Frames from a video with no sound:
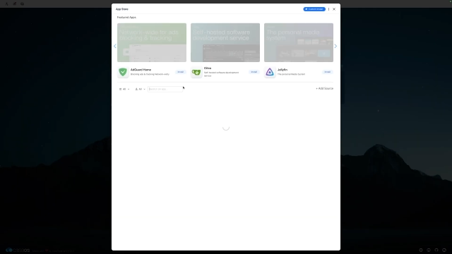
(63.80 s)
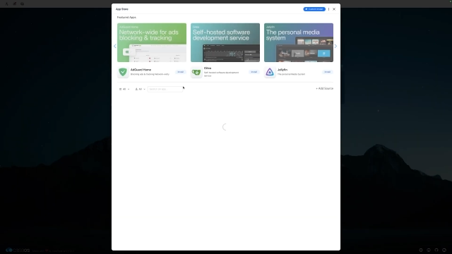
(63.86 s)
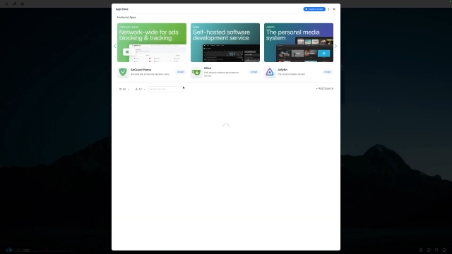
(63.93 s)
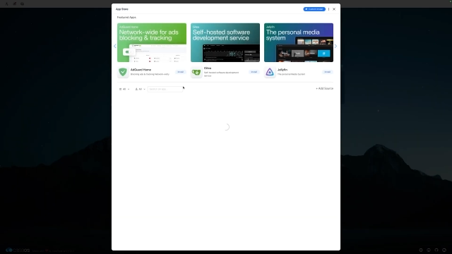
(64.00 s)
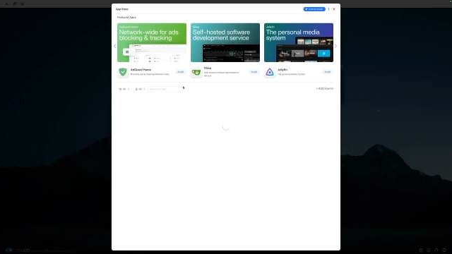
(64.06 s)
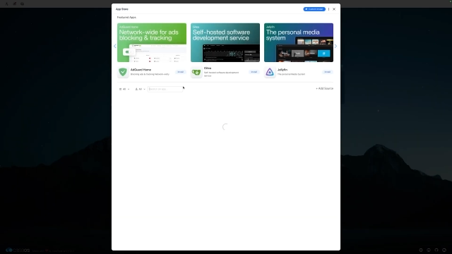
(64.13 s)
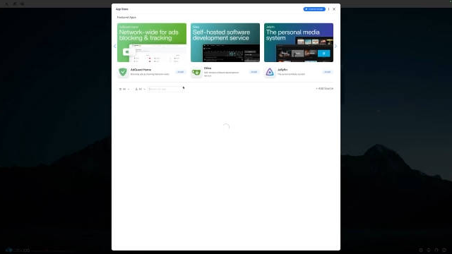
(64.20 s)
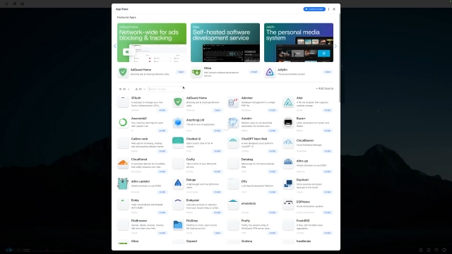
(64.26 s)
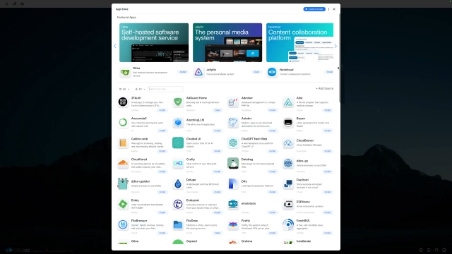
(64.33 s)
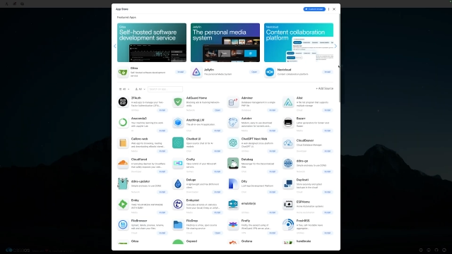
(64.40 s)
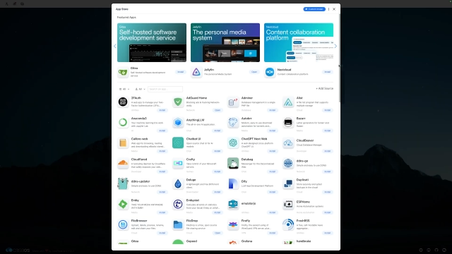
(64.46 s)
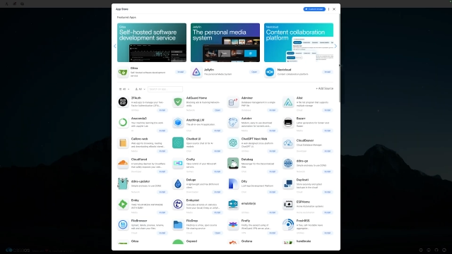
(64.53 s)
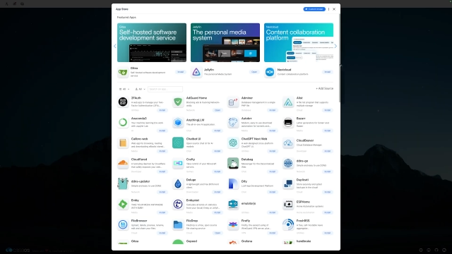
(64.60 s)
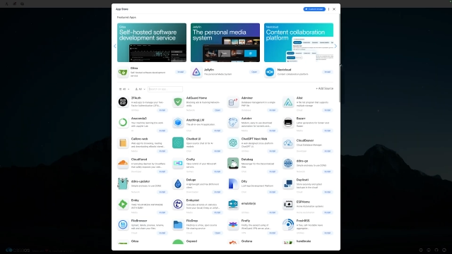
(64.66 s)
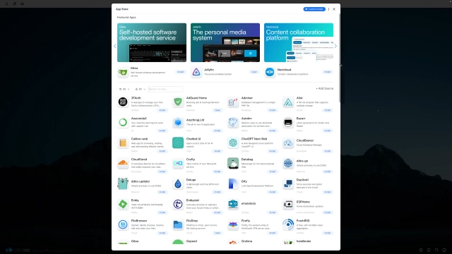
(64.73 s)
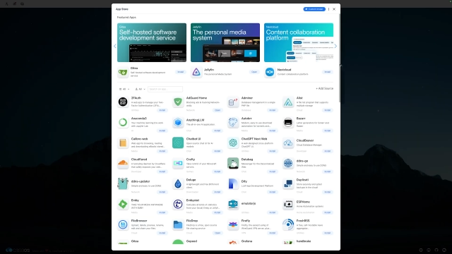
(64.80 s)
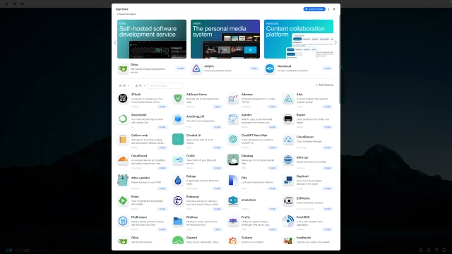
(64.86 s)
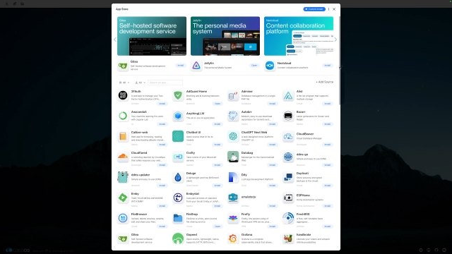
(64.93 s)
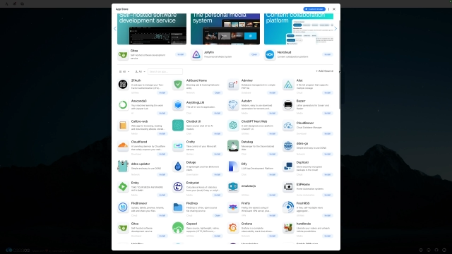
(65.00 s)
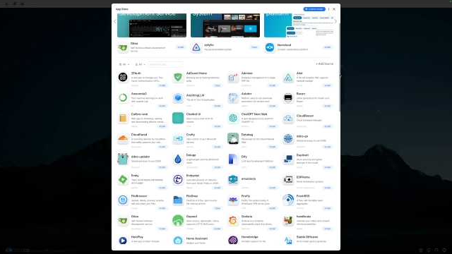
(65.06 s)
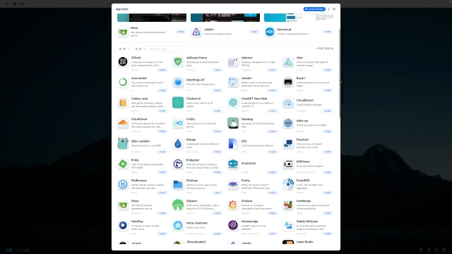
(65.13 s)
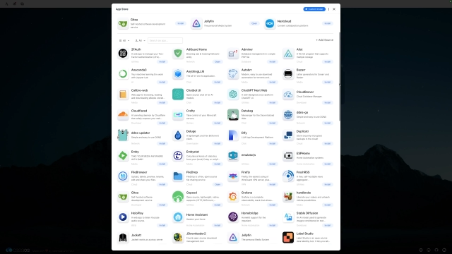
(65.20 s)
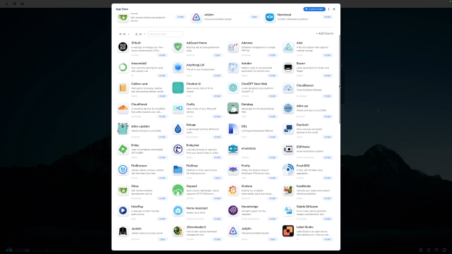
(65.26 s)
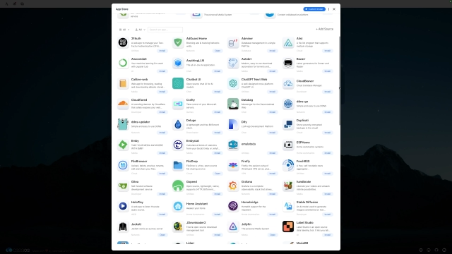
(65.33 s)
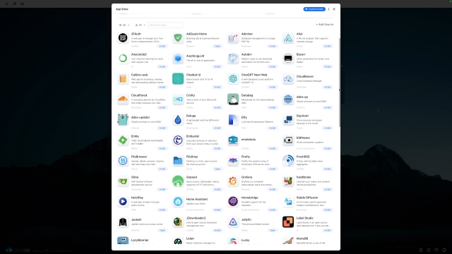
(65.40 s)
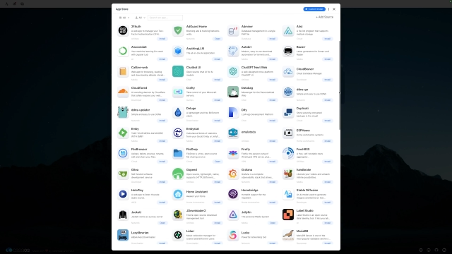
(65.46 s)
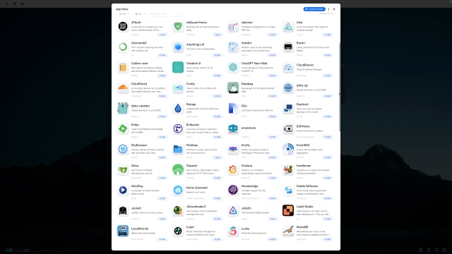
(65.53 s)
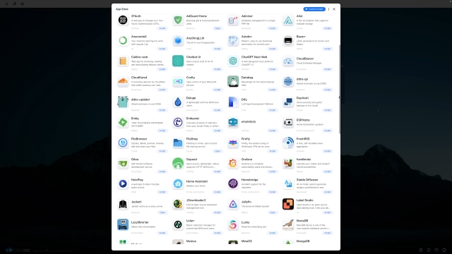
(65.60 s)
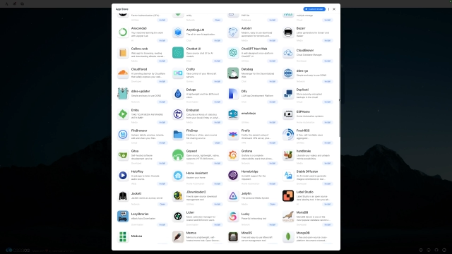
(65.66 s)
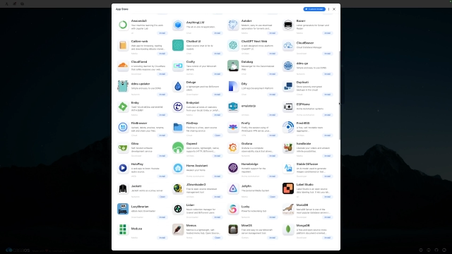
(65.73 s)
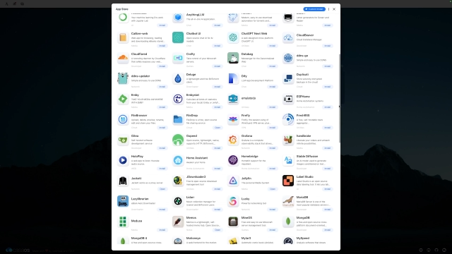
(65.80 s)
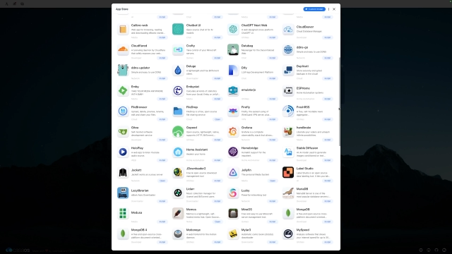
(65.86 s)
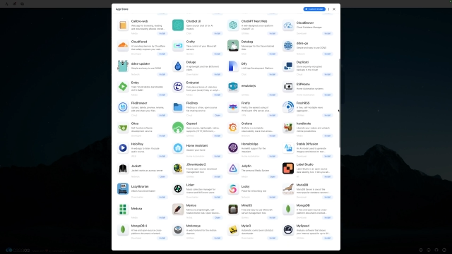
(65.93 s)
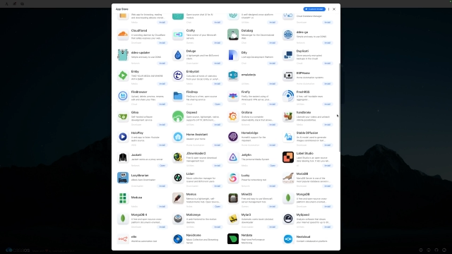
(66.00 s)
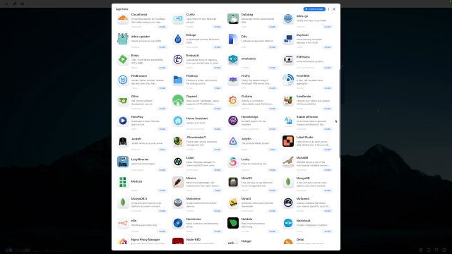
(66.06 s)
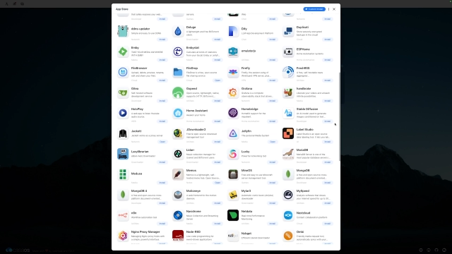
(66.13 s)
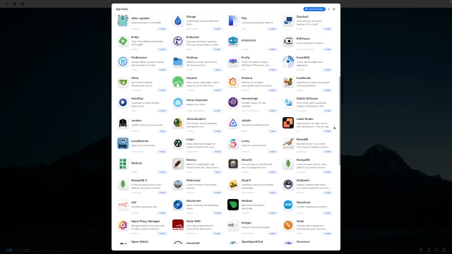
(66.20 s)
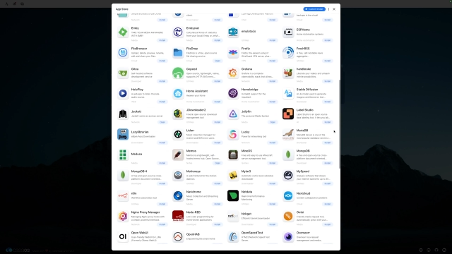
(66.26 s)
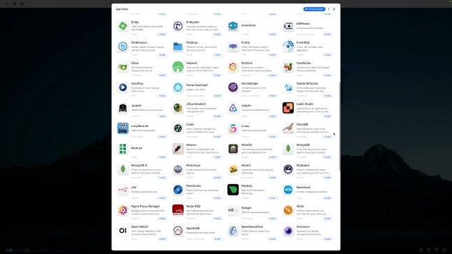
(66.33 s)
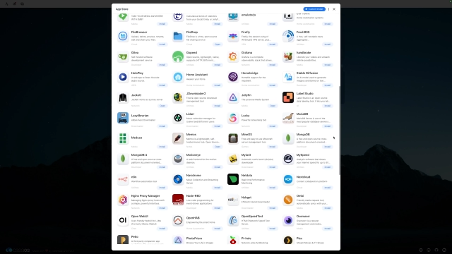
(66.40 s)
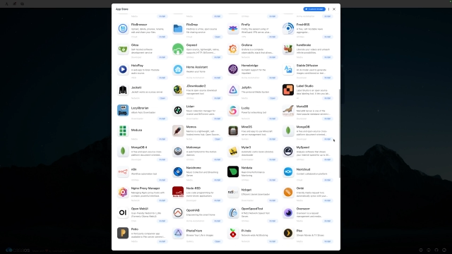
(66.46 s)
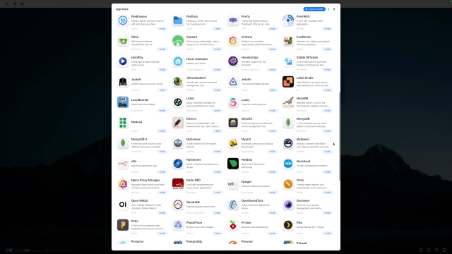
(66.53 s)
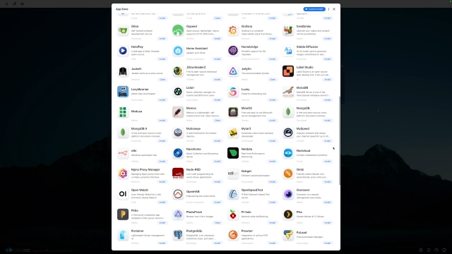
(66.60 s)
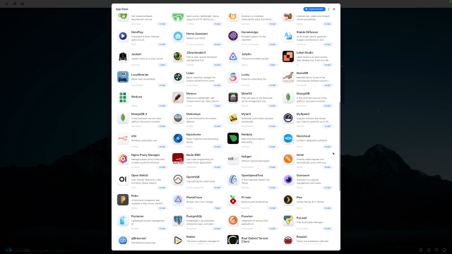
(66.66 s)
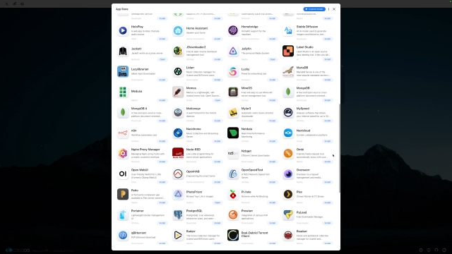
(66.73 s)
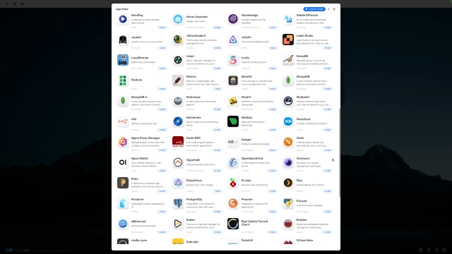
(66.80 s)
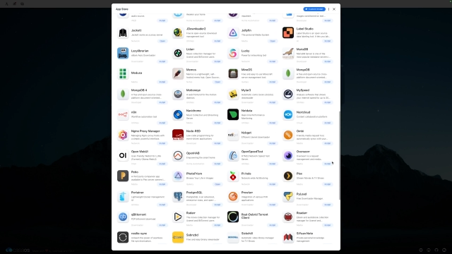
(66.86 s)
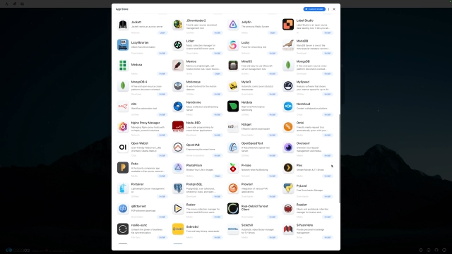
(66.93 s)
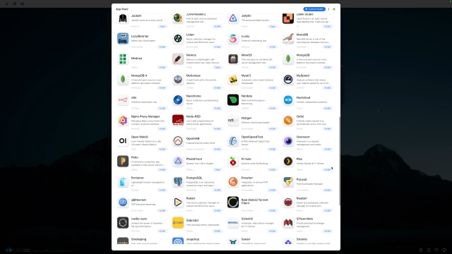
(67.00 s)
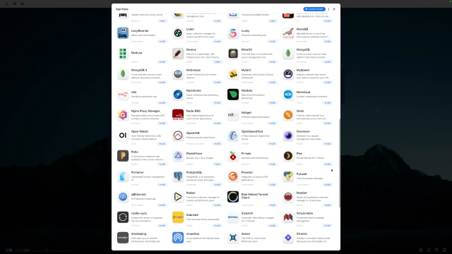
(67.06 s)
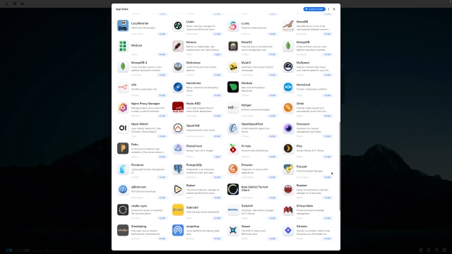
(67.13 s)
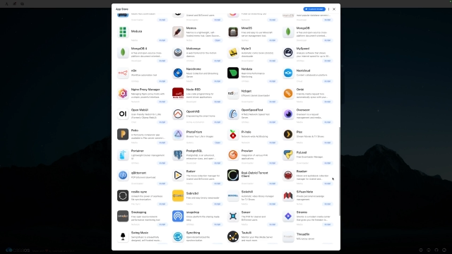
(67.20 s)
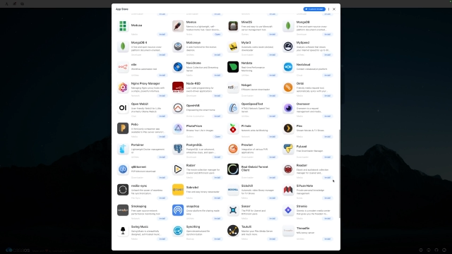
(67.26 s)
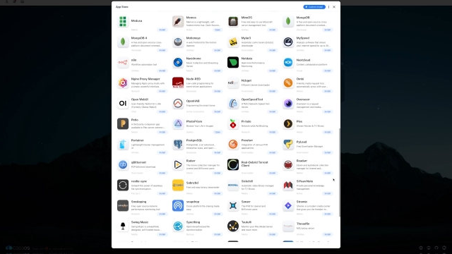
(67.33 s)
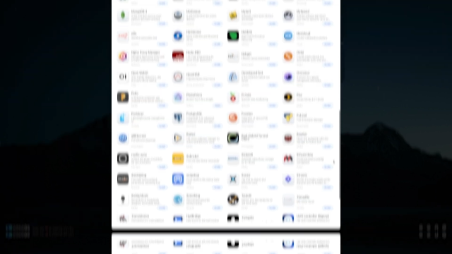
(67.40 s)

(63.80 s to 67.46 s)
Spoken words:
(no speaker visible)